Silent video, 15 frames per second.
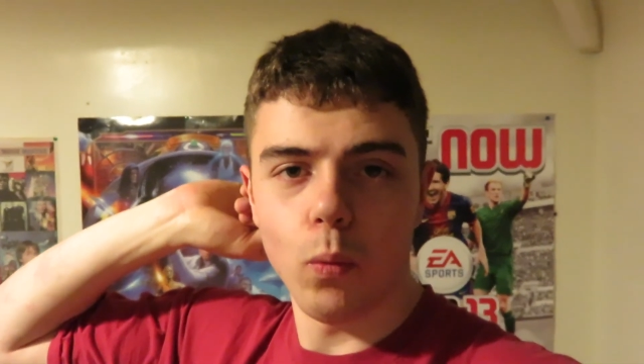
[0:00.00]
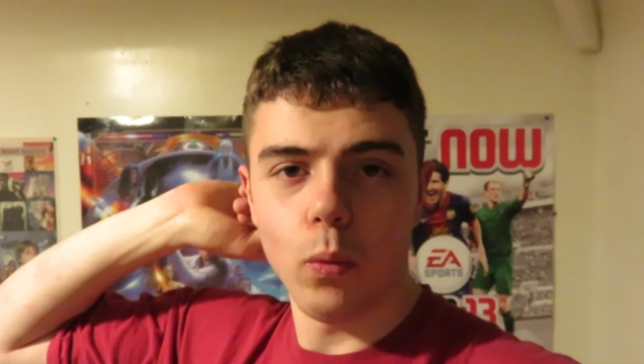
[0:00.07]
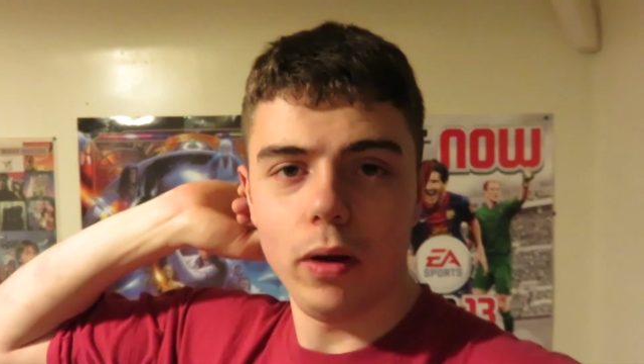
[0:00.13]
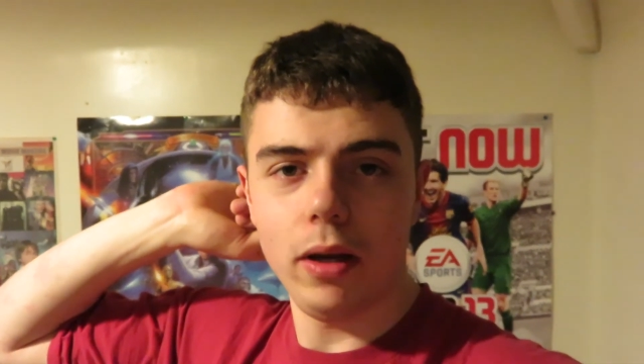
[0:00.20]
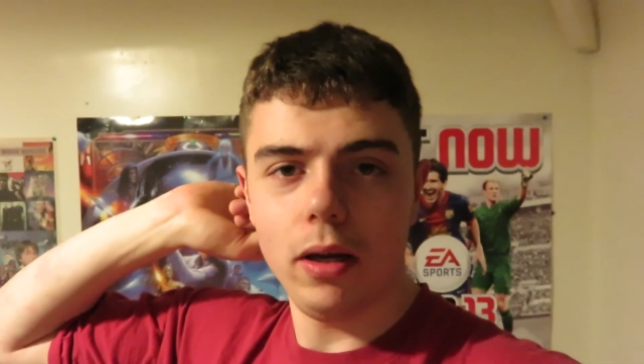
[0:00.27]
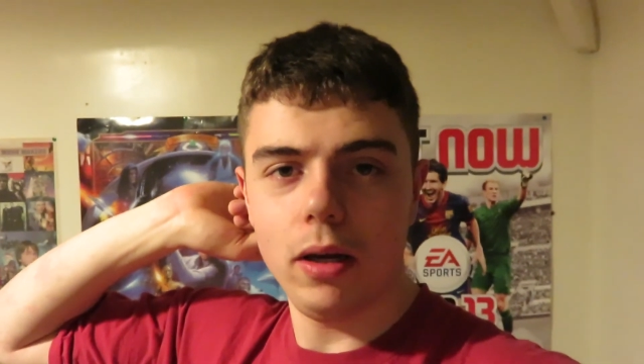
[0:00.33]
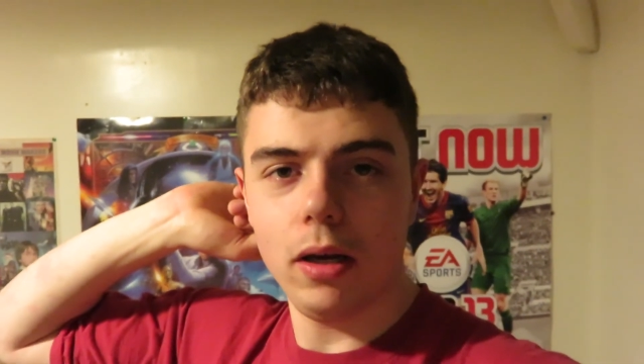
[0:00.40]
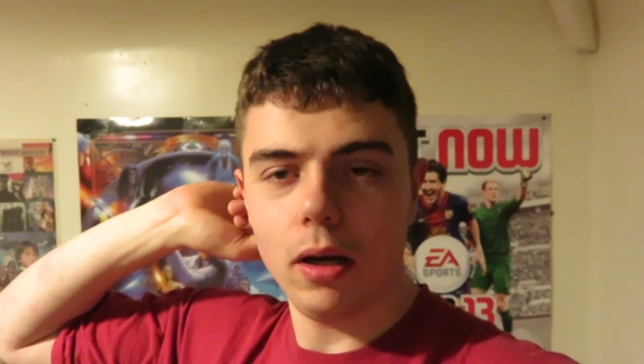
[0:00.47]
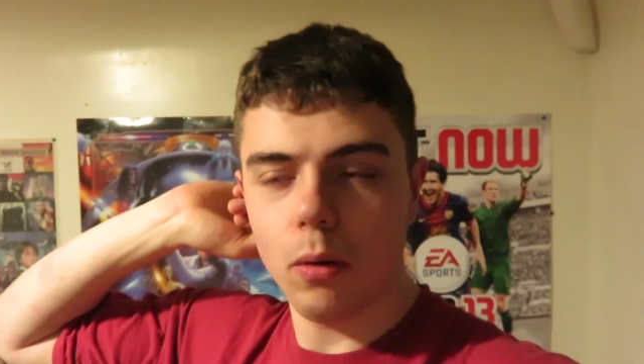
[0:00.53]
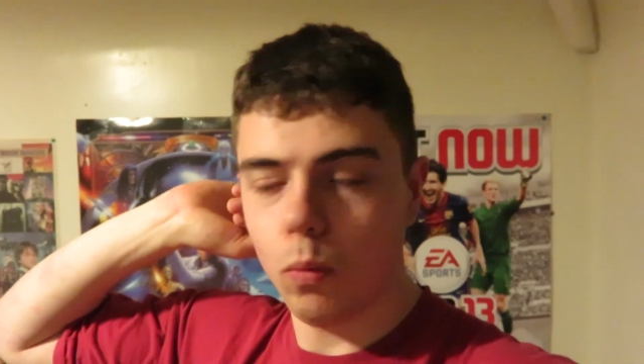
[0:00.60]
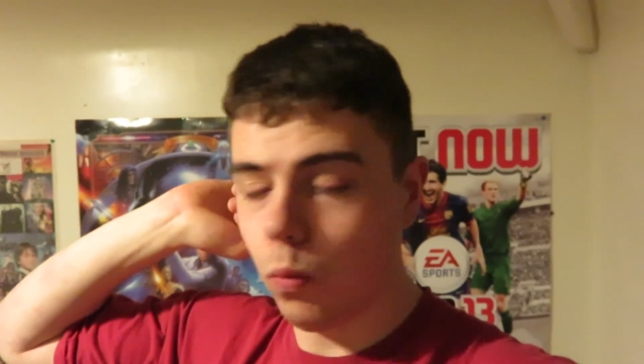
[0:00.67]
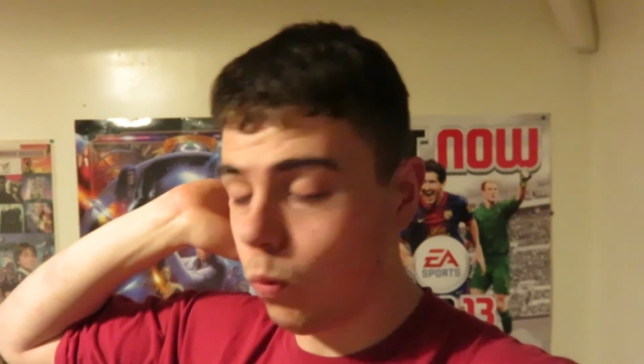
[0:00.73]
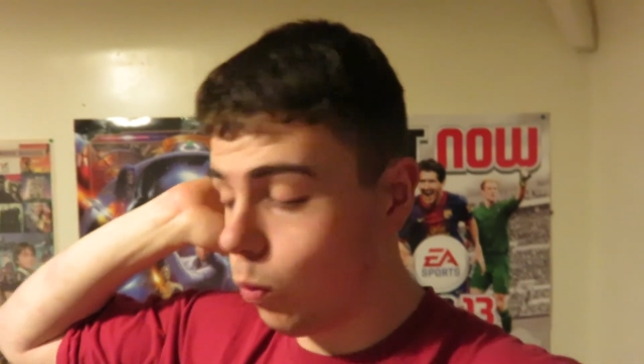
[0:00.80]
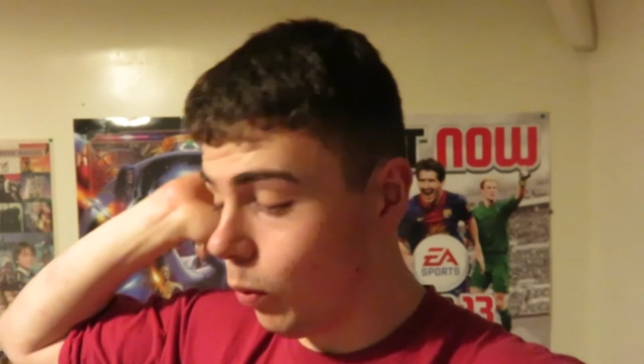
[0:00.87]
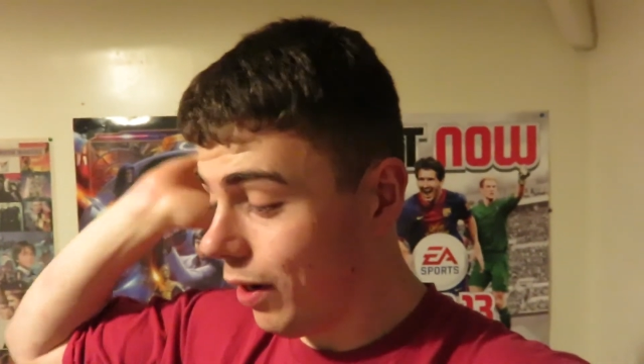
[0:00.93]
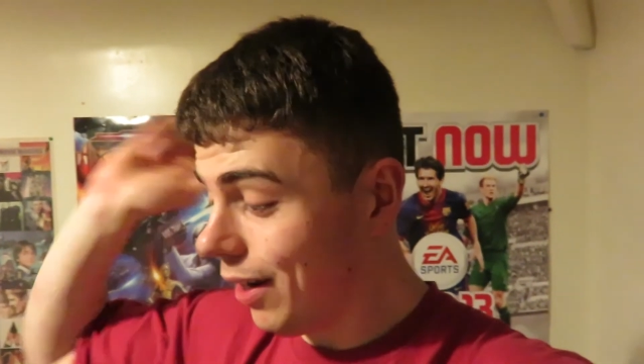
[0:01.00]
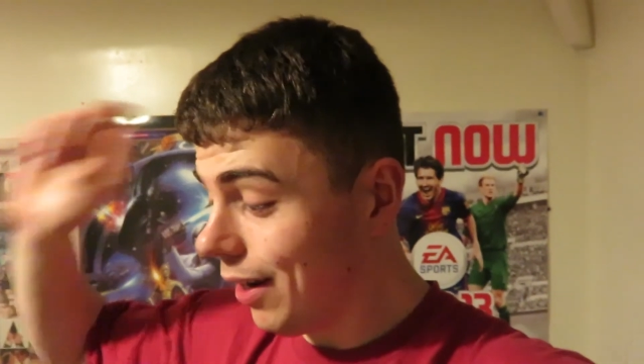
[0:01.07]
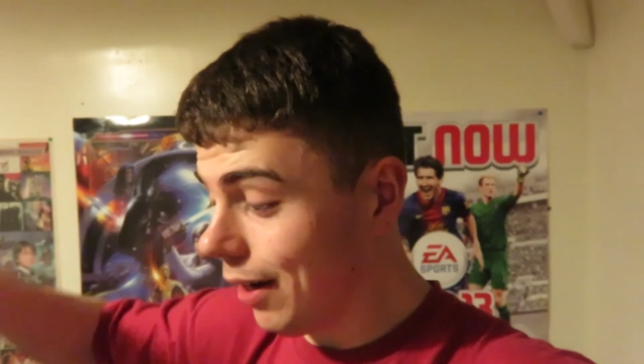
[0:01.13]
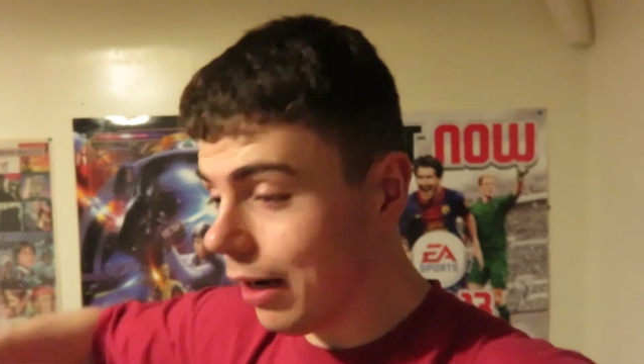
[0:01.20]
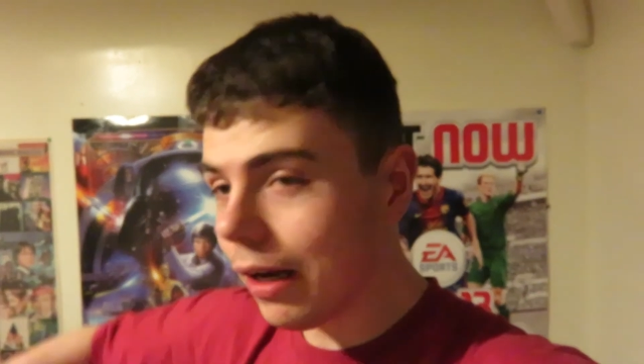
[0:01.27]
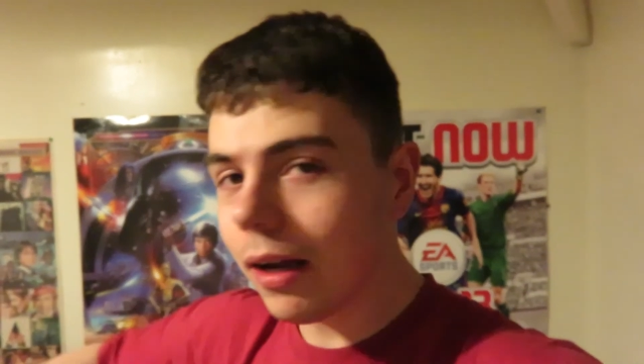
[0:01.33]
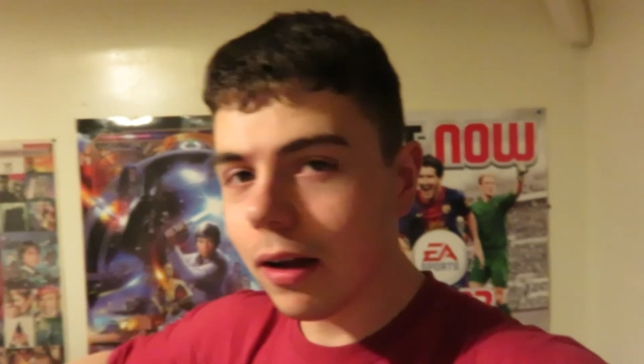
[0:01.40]
we
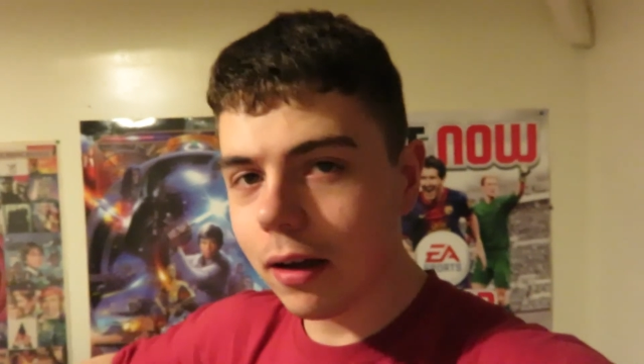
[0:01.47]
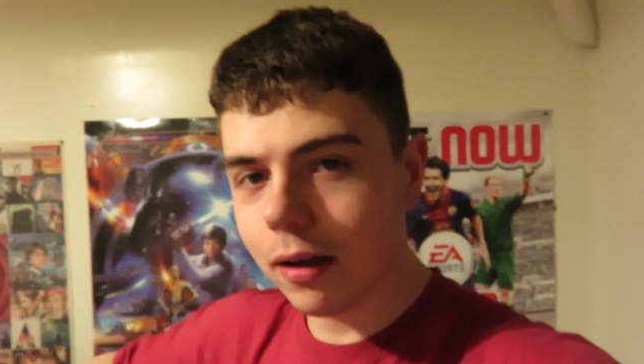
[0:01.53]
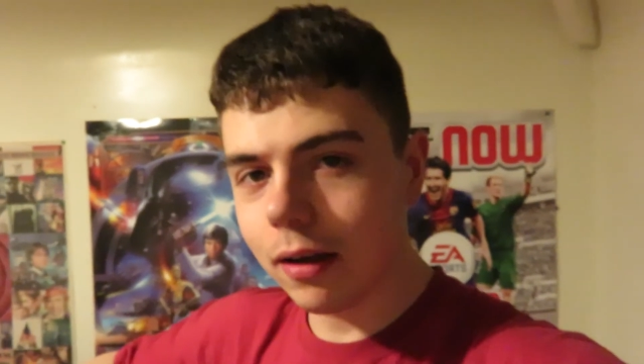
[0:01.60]
will